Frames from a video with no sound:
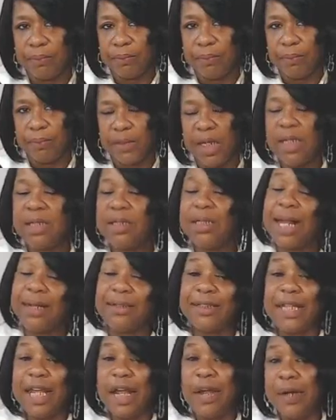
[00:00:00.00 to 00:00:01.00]
it's not as
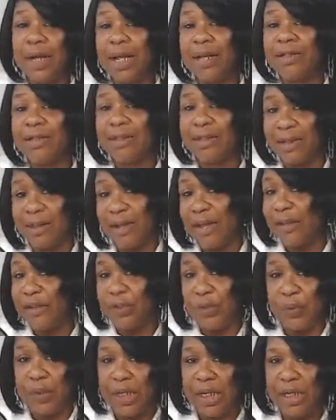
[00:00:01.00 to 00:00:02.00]
scary as you
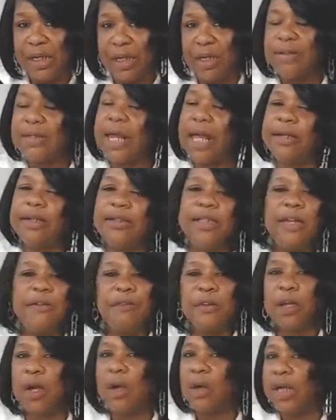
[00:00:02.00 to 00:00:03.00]
think. It's not as
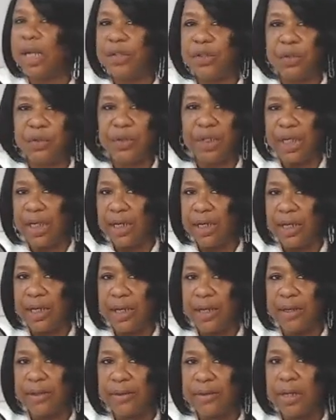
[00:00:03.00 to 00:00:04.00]
difficult as you think it
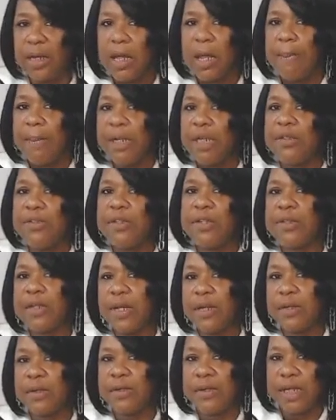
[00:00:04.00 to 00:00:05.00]
is. But it's just
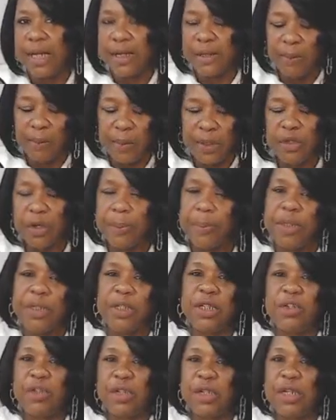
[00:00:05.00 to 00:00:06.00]
understanding what your
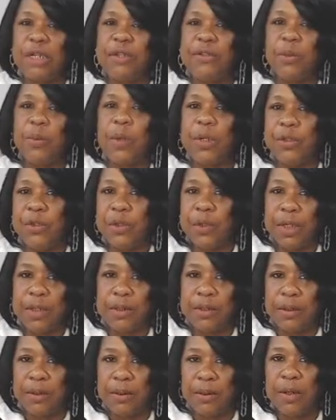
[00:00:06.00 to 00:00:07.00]
position is and what you can
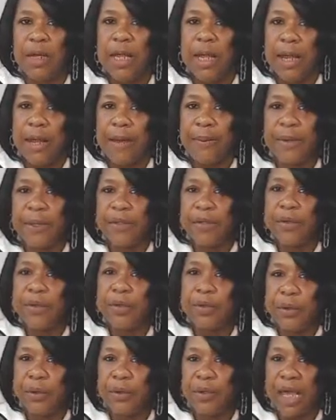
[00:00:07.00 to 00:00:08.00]
do. And once you
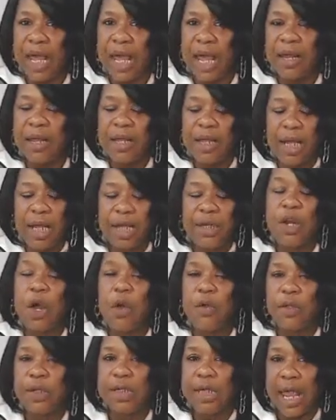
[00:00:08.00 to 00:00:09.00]
do that and
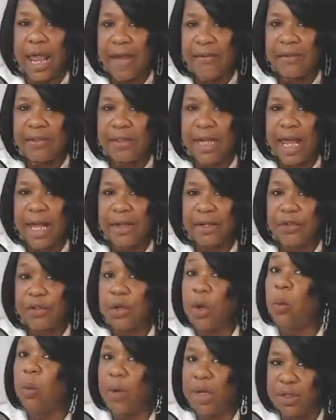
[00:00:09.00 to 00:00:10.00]
have the knowledge
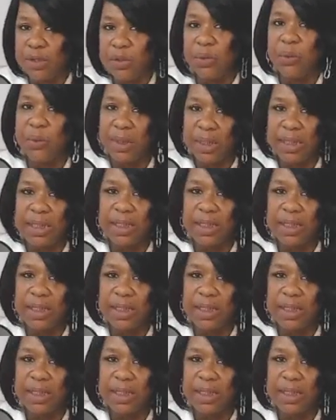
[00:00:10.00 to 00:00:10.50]
on what you really can